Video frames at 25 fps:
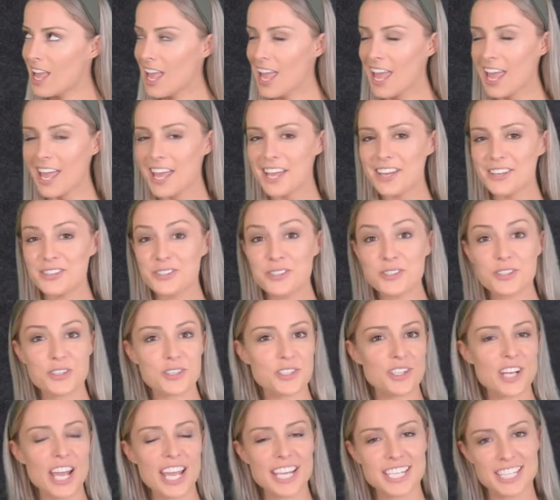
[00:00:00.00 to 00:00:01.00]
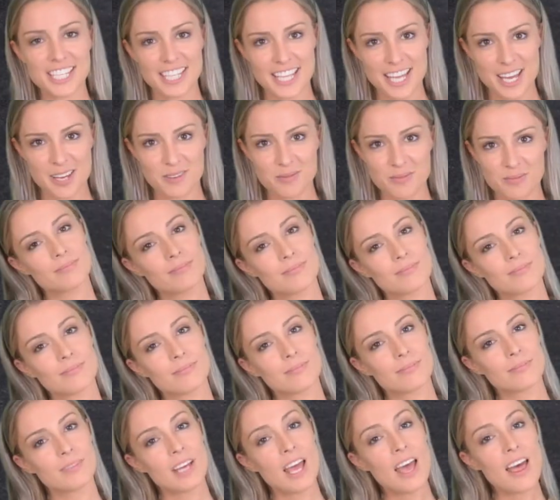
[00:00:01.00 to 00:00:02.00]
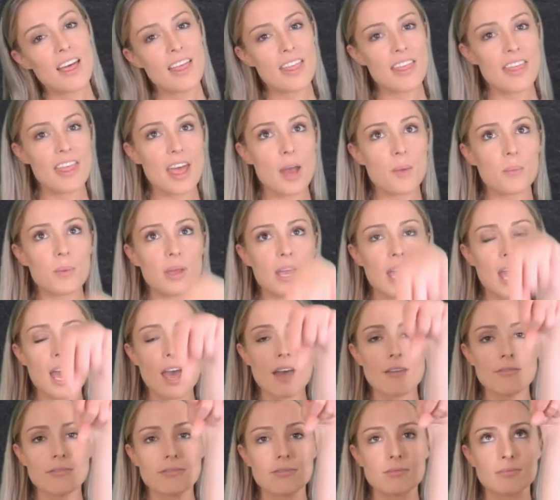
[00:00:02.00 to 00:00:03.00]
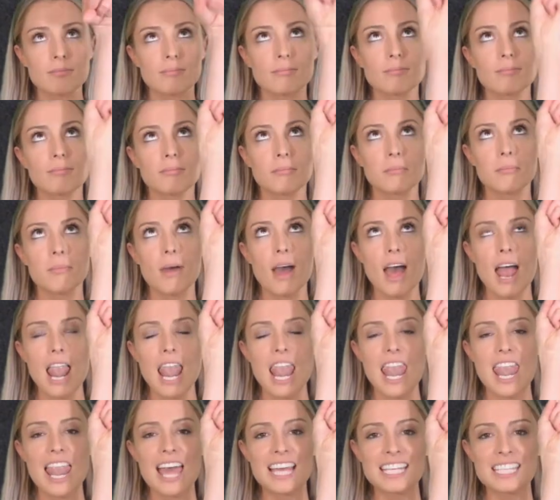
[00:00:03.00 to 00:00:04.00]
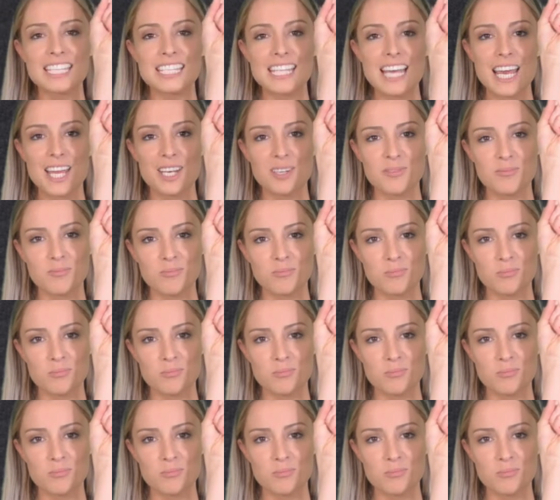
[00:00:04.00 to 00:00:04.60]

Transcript: is greater than. Then we have less than